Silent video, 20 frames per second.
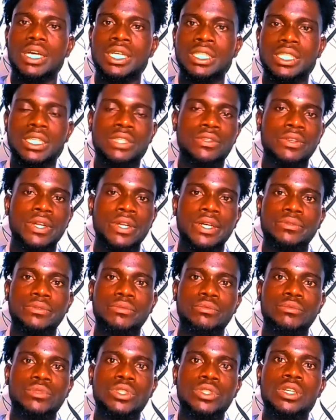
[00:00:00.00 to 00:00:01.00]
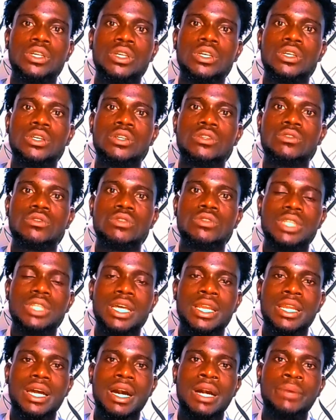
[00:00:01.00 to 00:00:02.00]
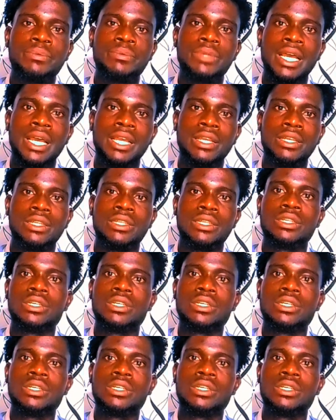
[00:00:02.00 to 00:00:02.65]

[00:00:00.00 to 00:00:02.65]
etc. Tools and apps like